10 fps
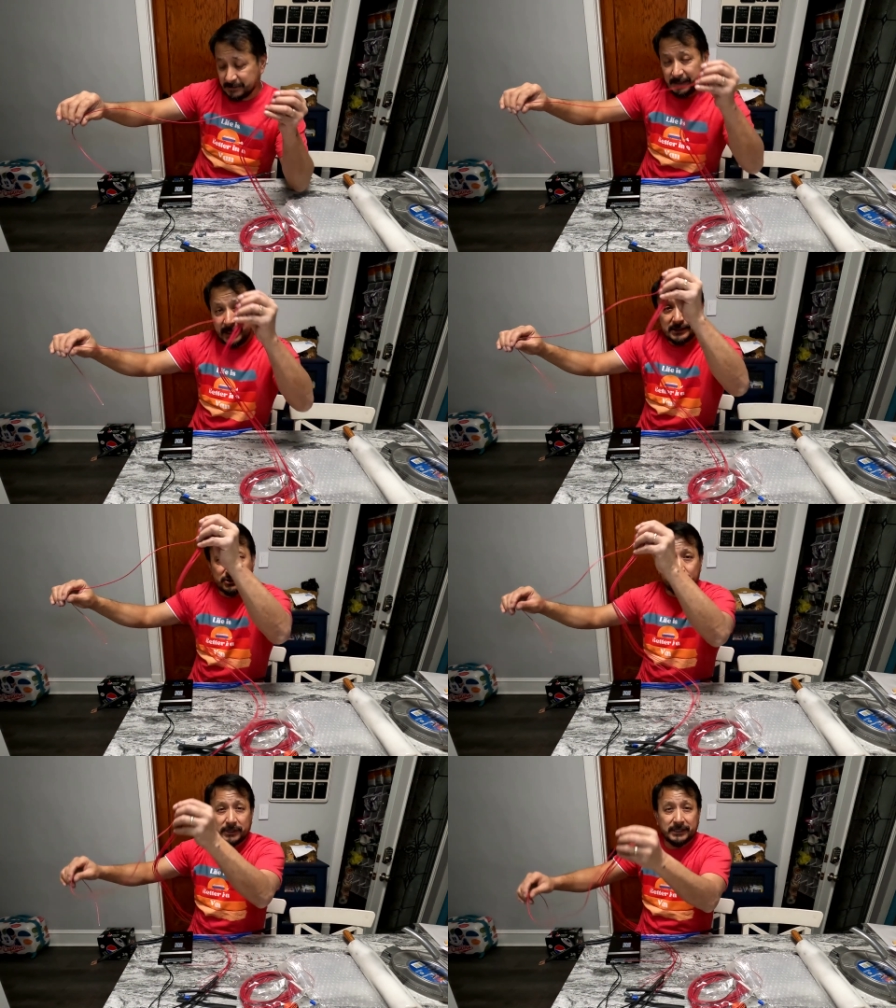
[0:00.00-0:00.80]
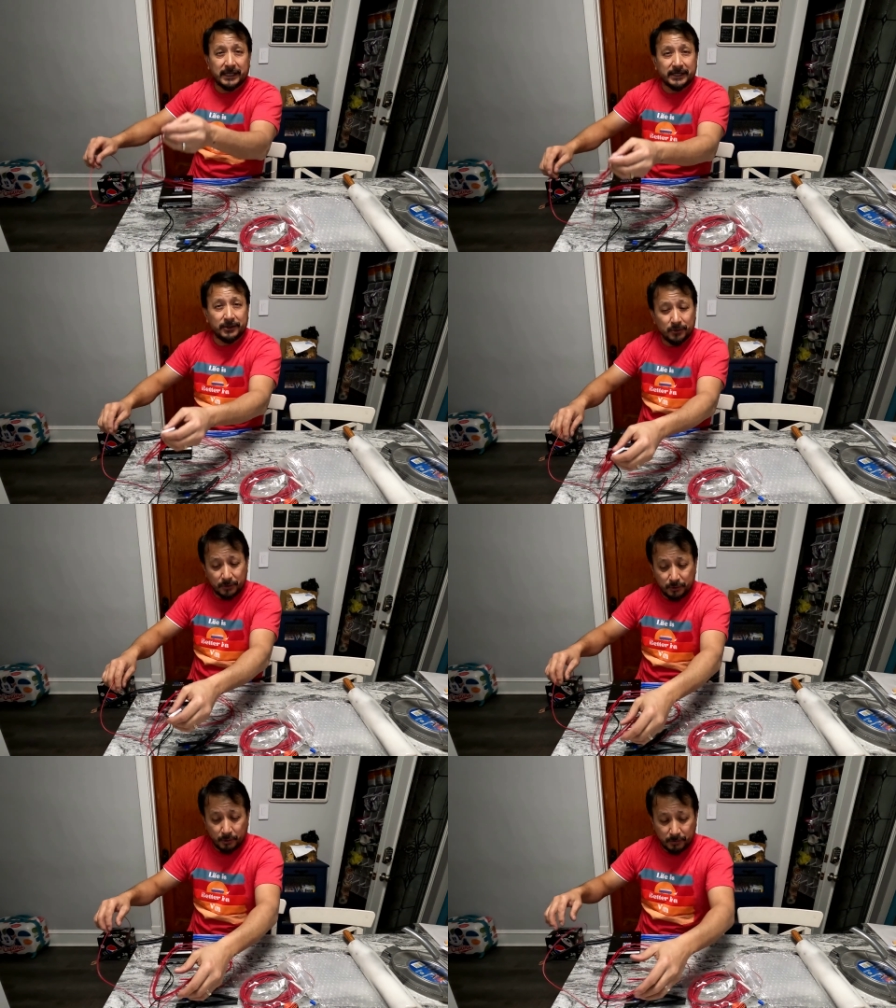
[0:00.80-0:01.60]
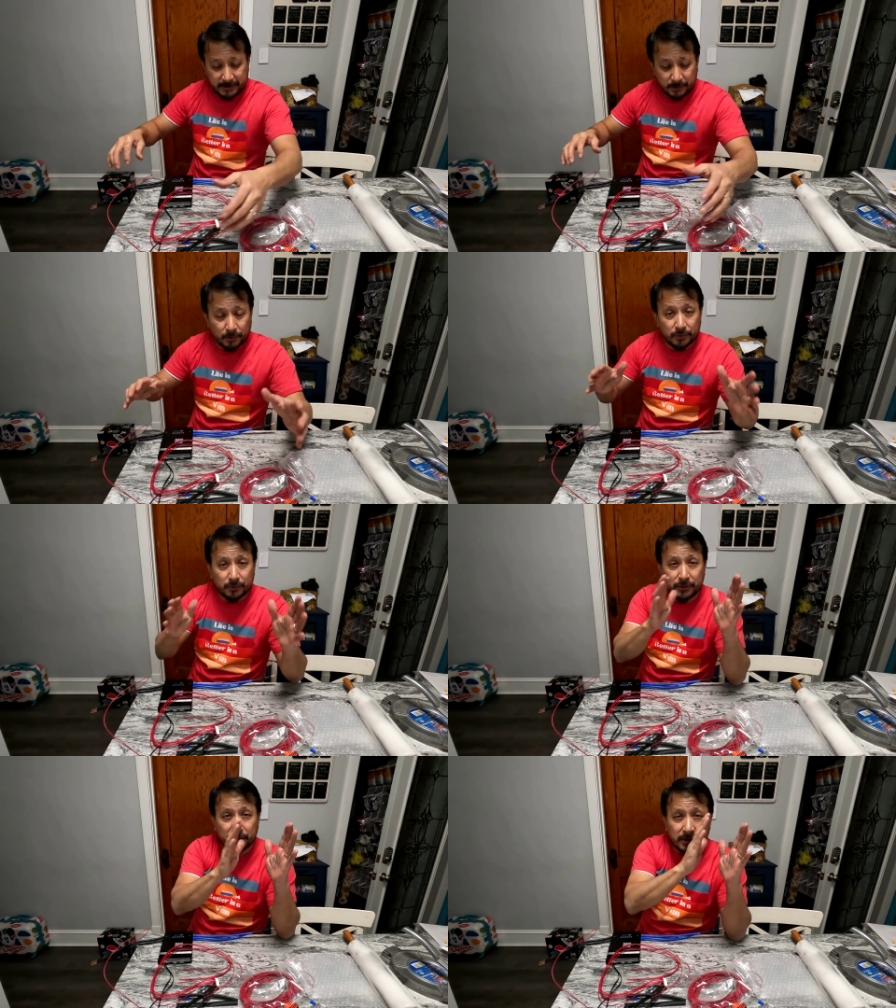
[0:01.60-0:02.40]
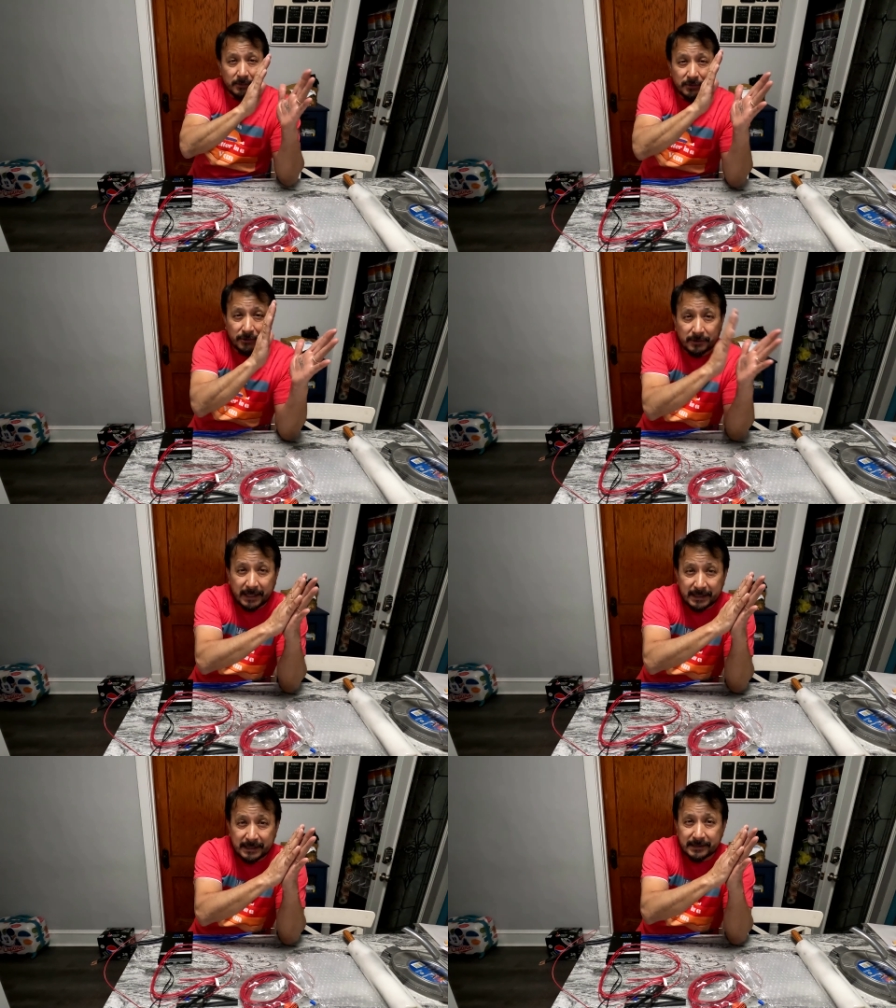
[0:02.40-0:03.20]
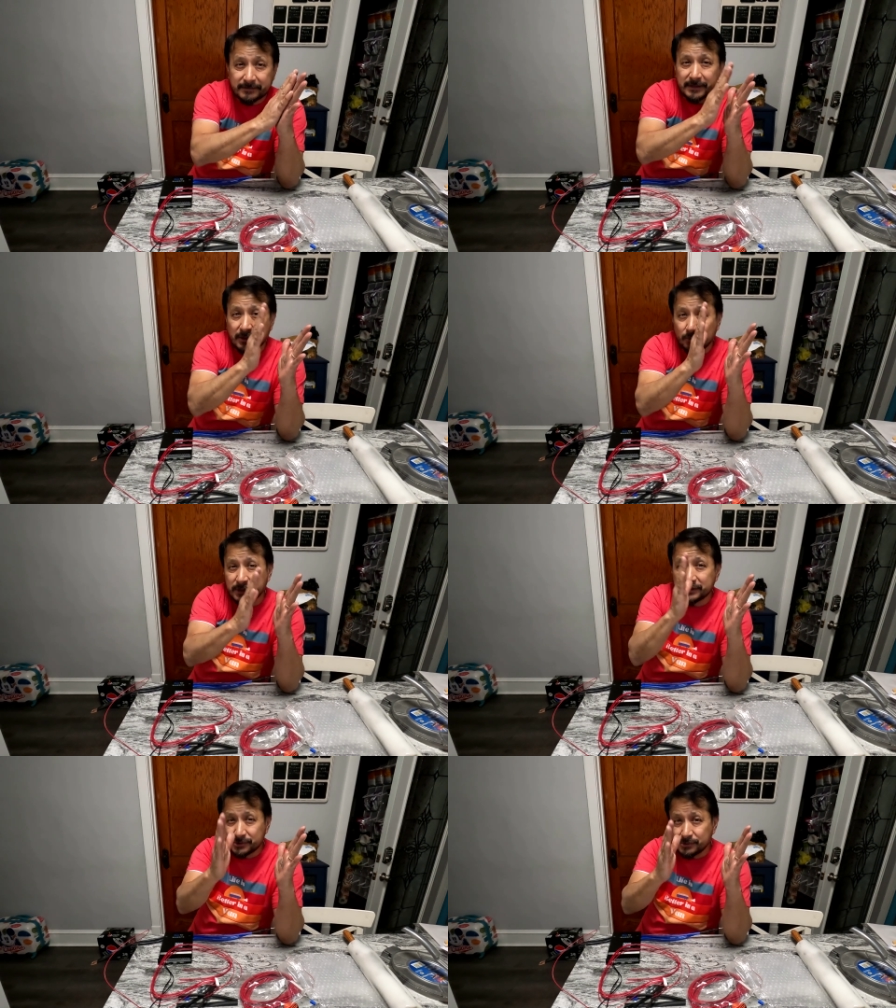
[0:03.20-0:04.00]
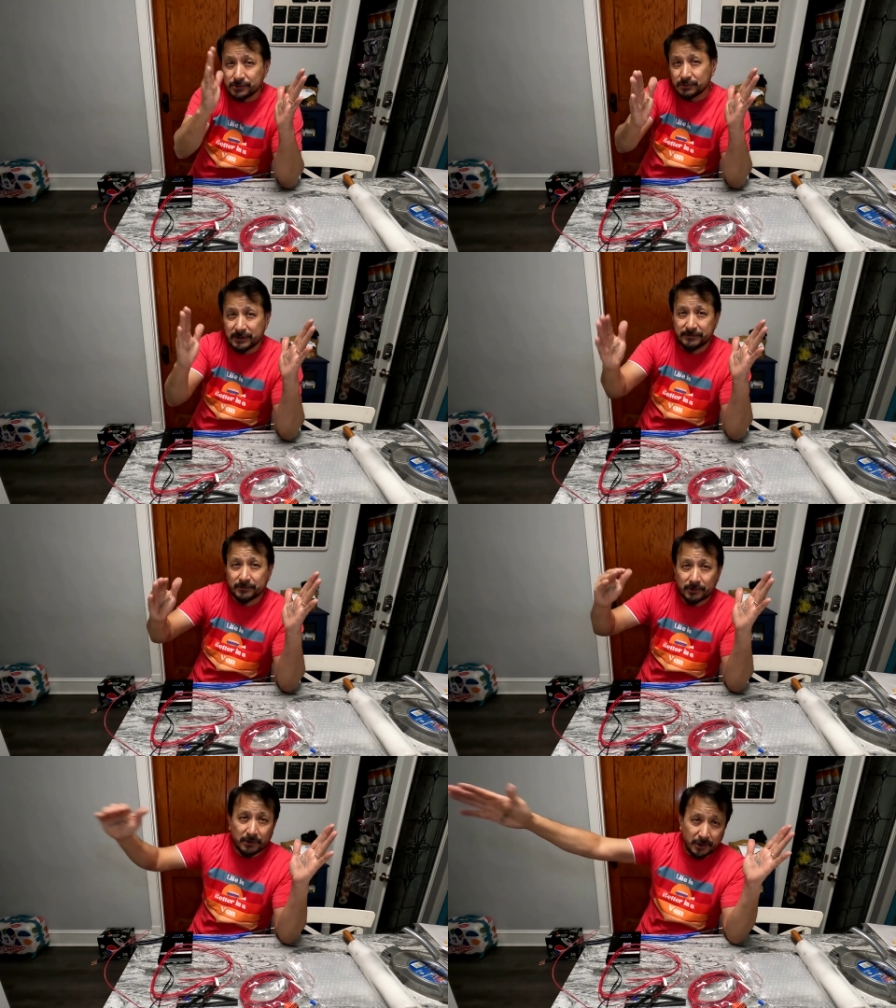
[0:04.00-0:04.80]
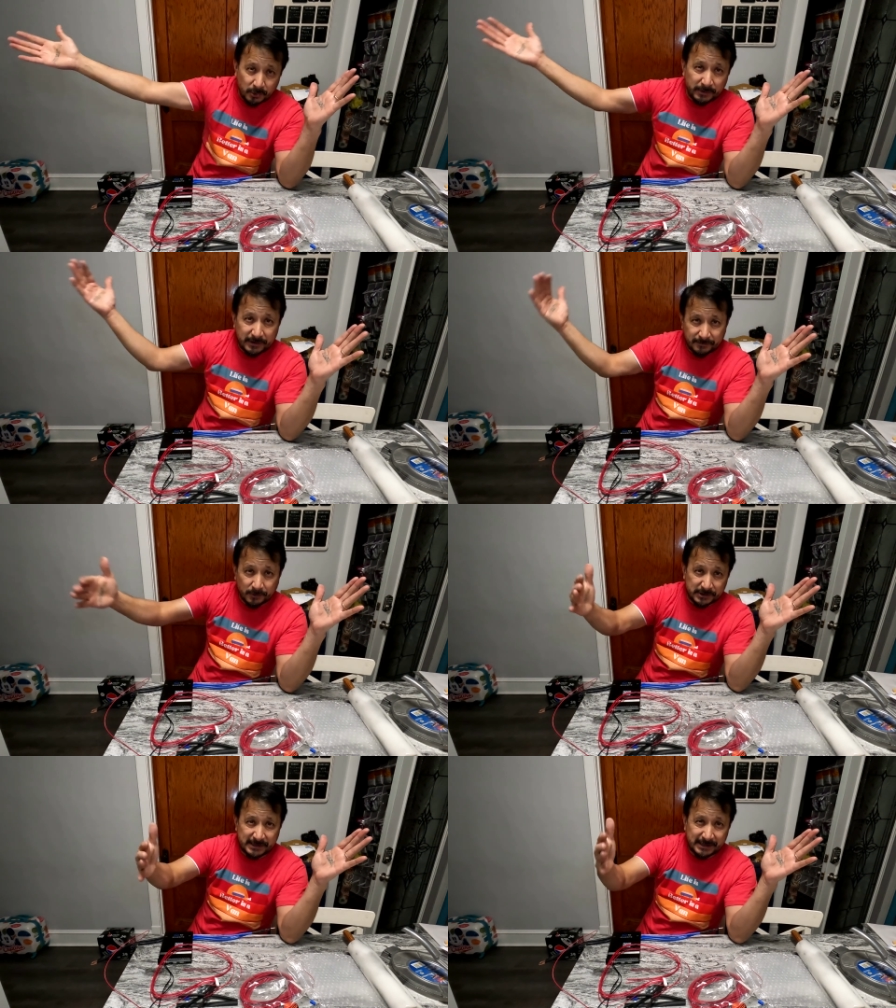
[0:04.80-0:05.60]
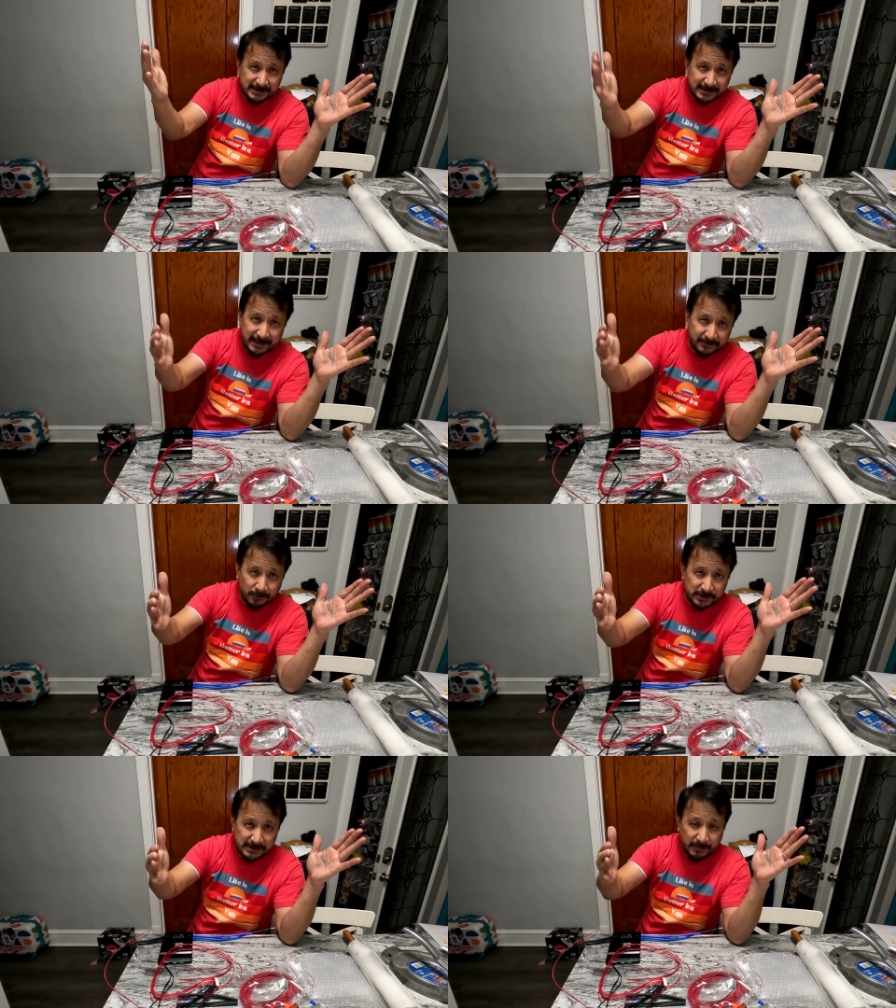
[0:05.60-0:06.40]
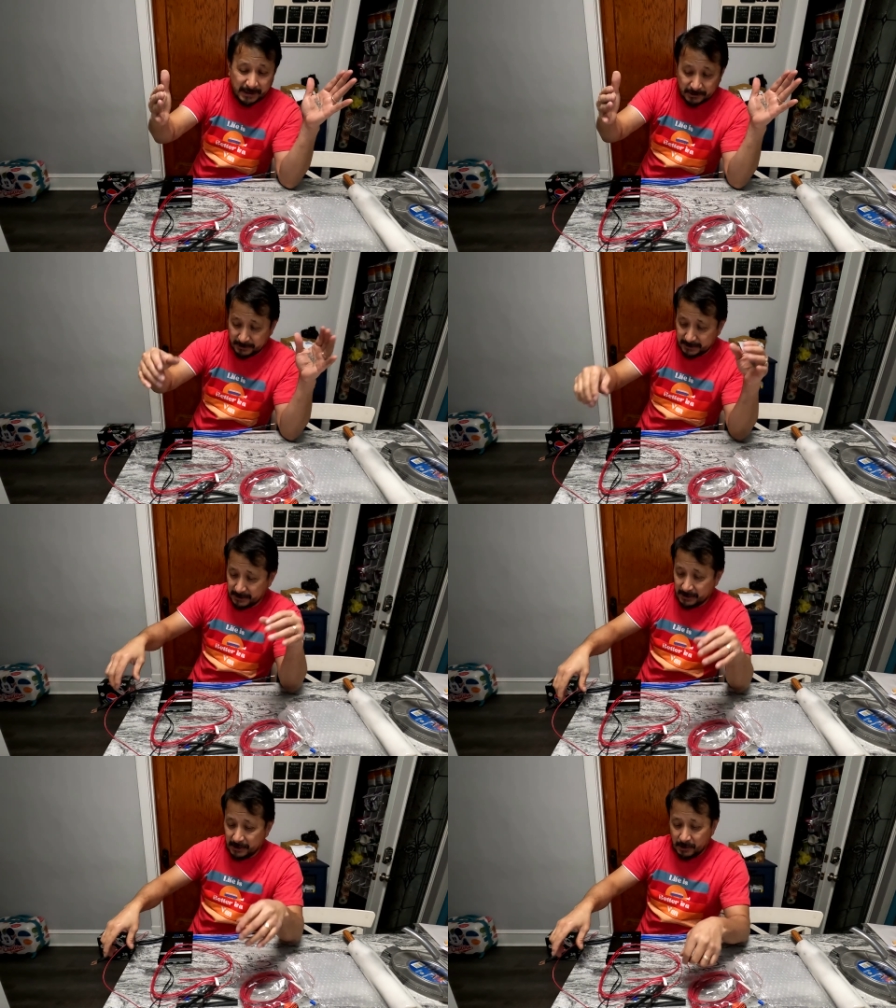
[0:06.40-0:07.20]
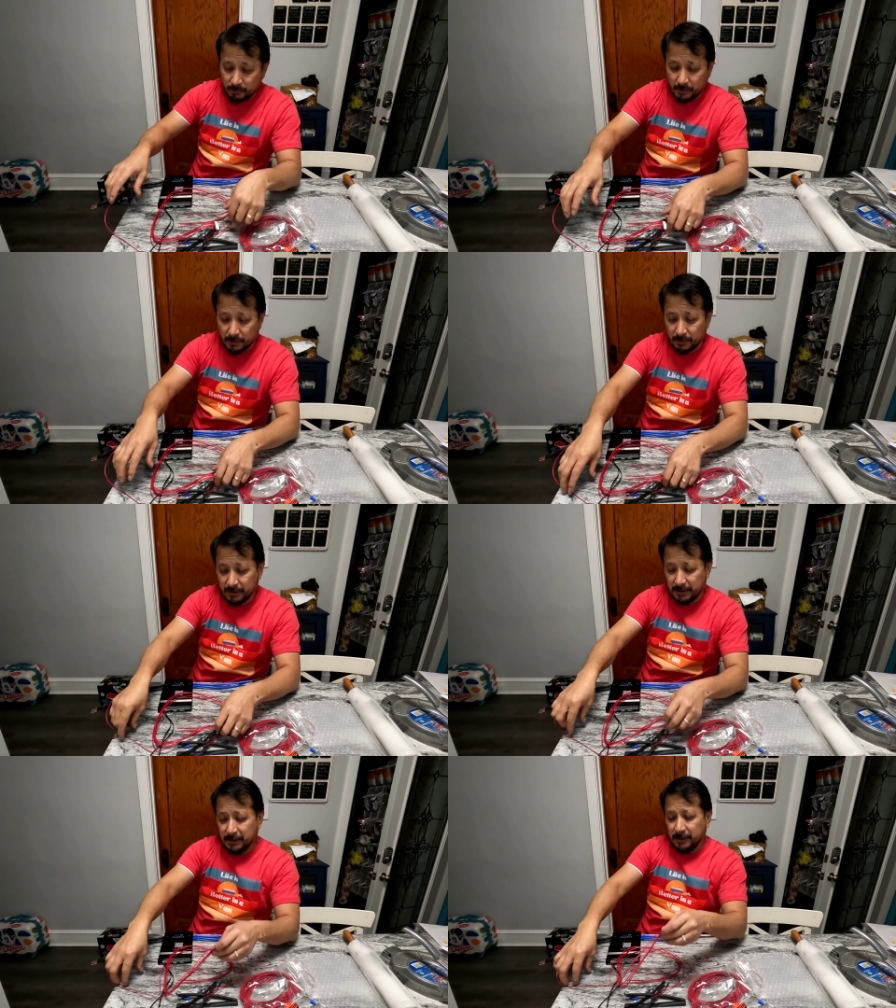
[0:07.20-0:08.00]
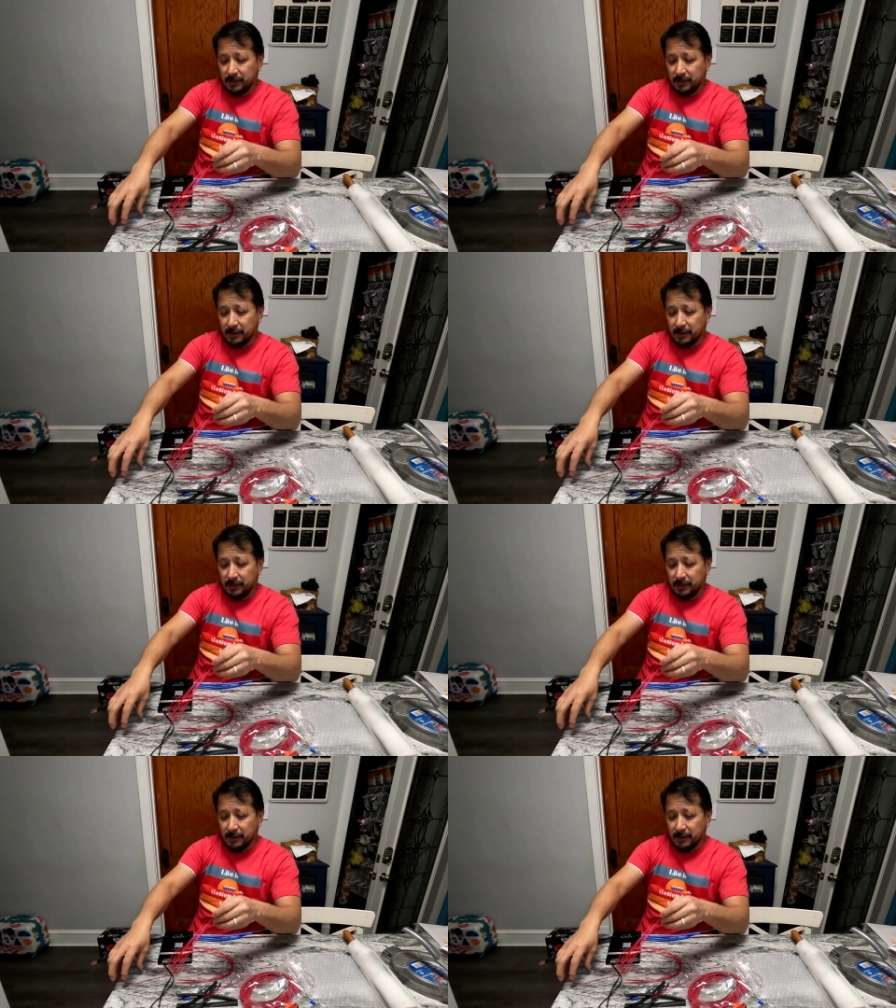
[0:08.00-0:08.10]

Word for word: the last string like you know you only go through your your negative then one two three four all the way to 14 because I got a 14 battery well